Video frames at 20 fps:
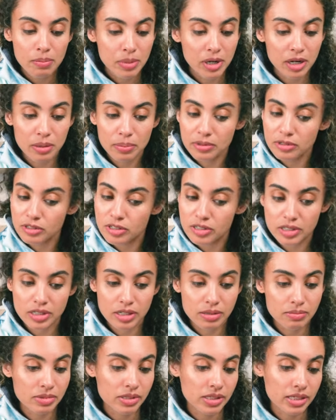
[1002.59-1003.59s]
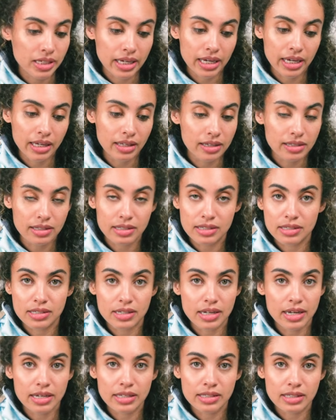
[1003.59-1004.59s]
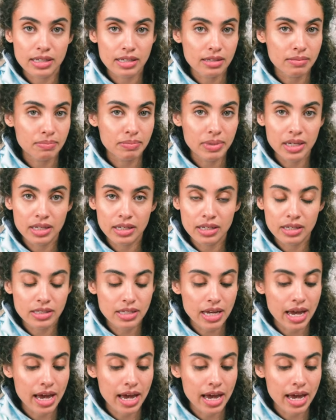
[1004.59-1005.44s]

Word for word: Purple just seems to kill it these days, and beanies,